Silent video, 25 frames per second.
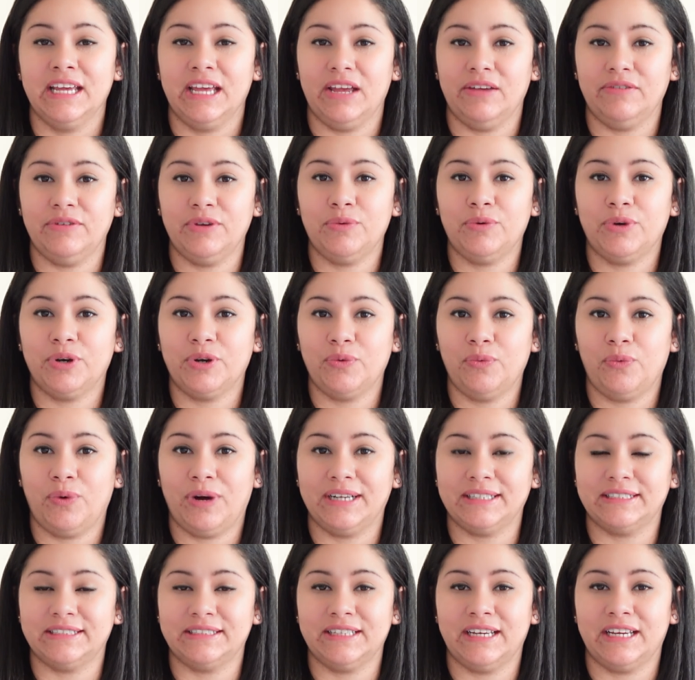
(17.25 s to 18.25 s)
If you want to
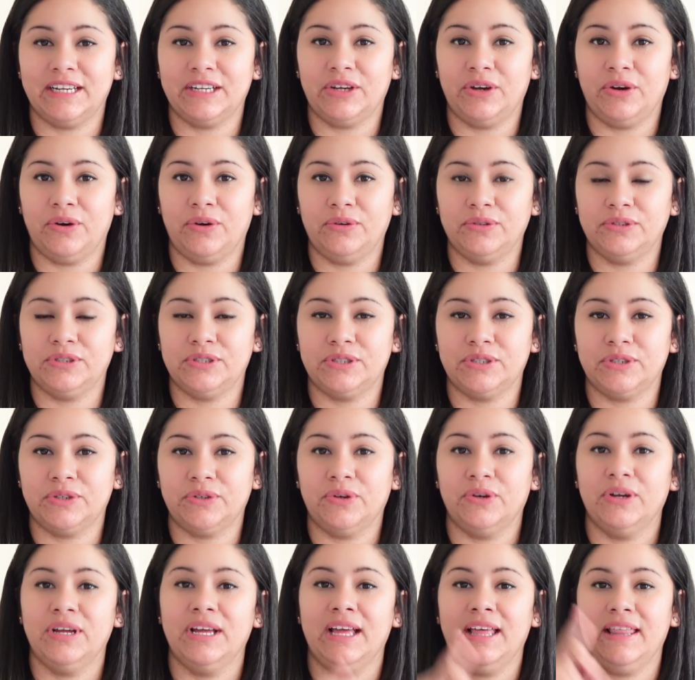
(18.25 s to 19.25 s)
watch that, go
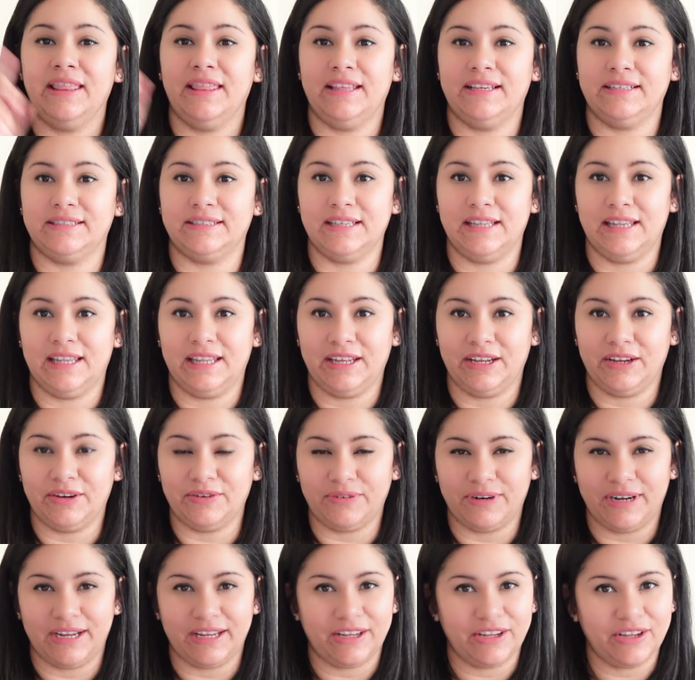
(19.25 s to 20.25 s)
to this link
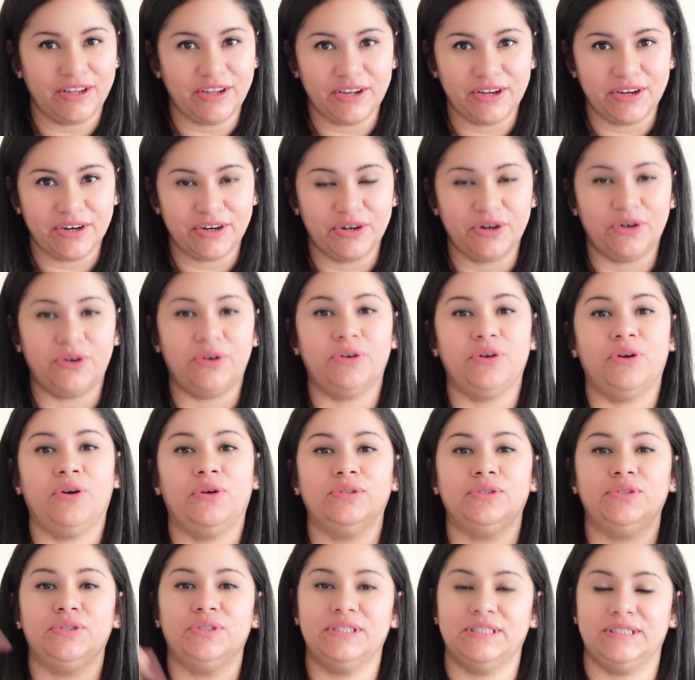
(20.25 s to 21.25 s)
right here or
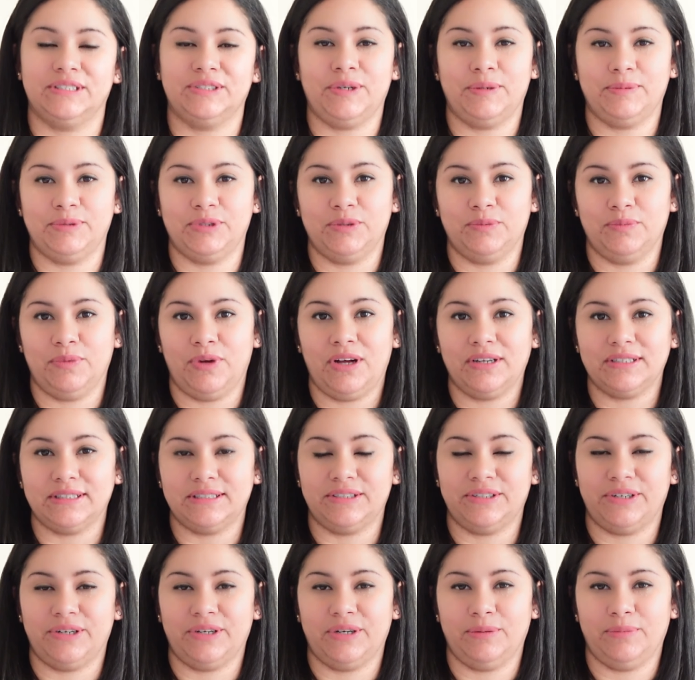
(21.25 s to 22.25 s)
go to the description box.
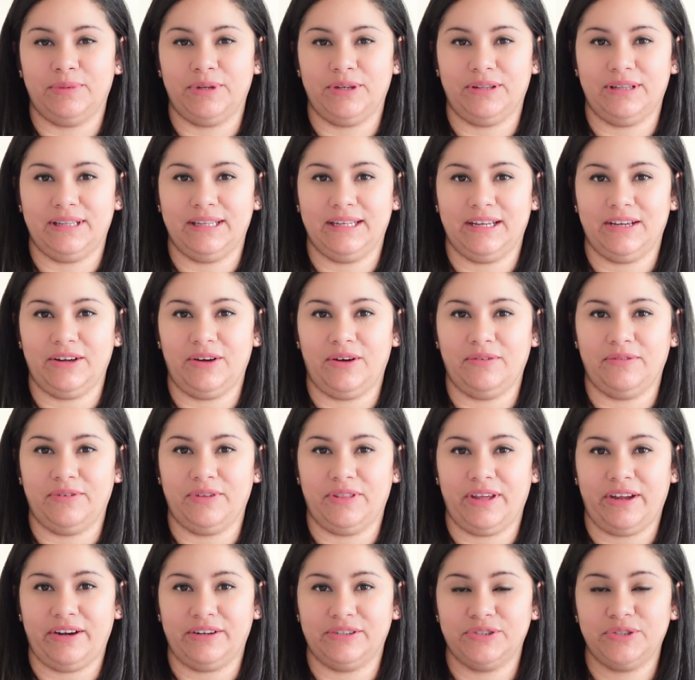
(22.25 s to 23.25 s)
There's going to be a link over
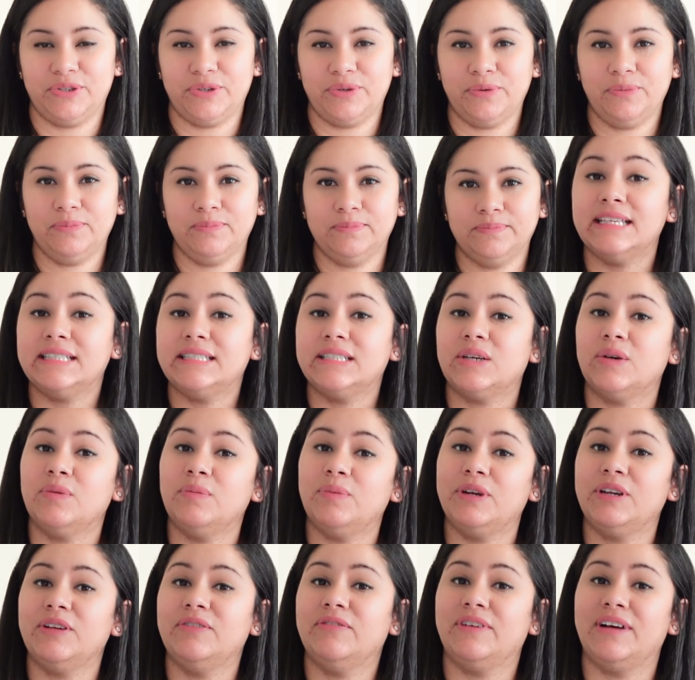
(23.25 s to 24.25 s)
there too. This
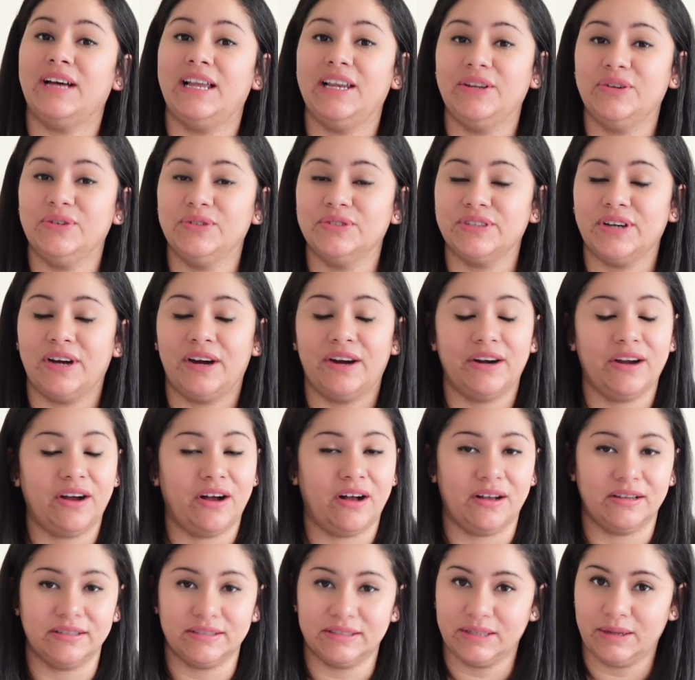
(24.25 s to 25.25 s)
company values are
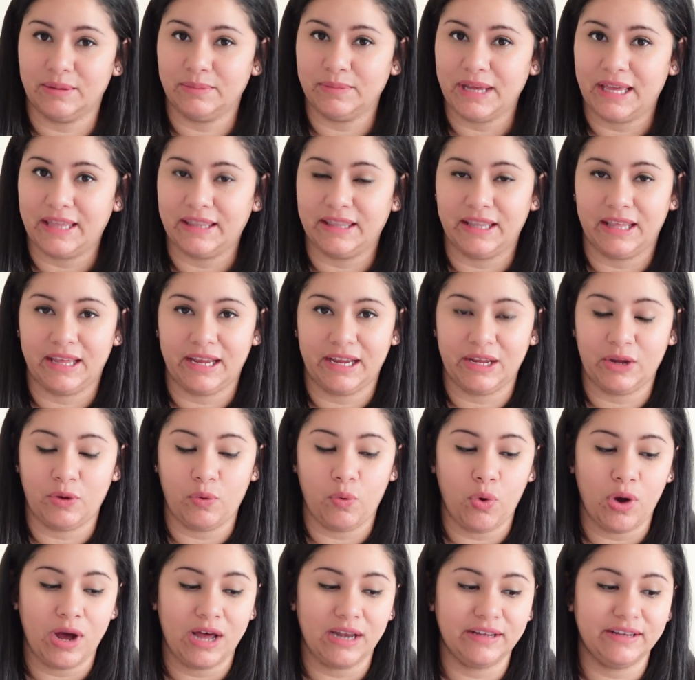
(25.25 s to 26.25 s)
awesome and they
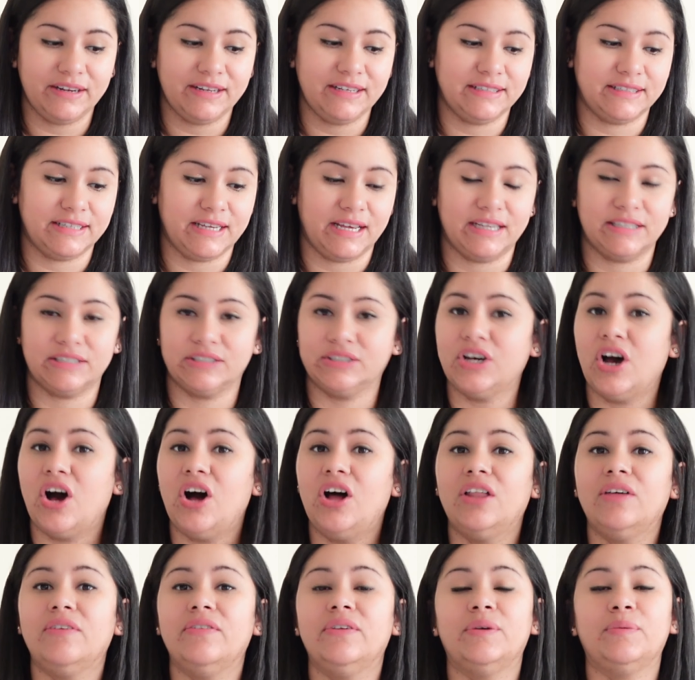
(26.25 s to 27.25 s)
quality test
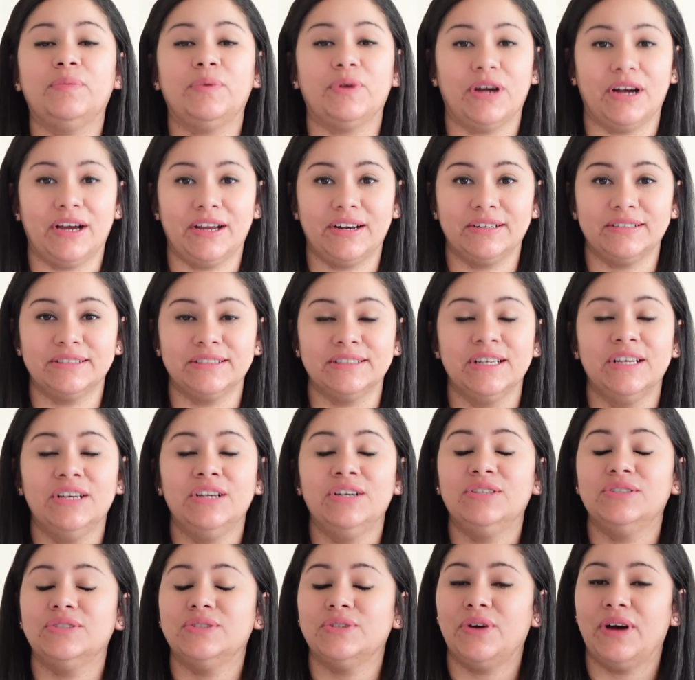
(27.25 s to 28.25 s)
all of their products,
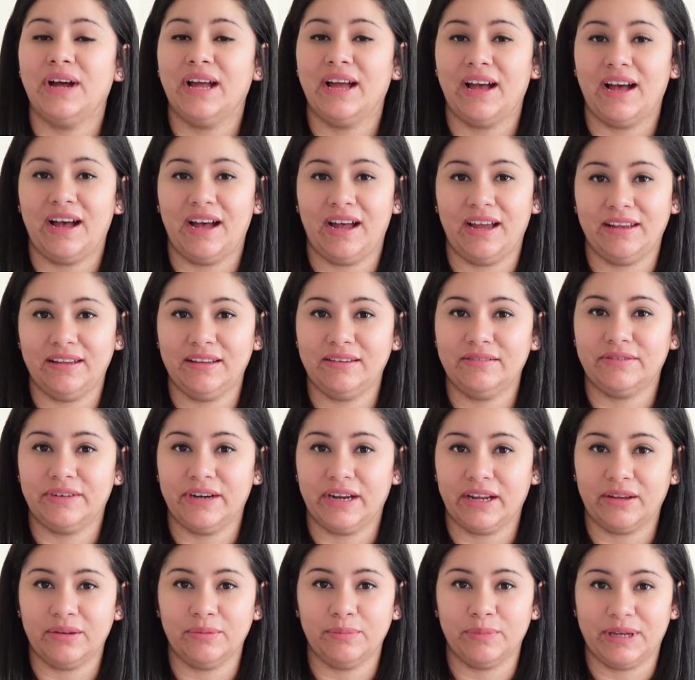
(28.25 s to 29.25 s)
so I highly
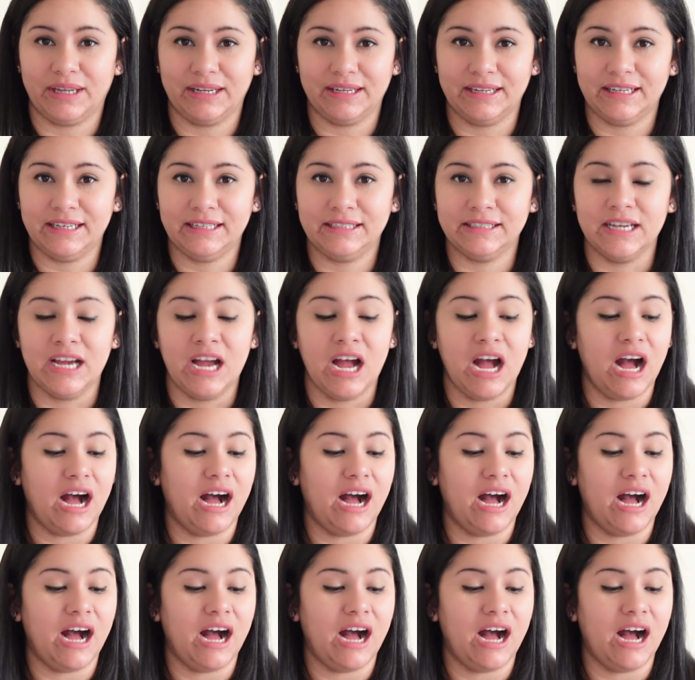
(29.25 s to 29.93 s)
recommend it.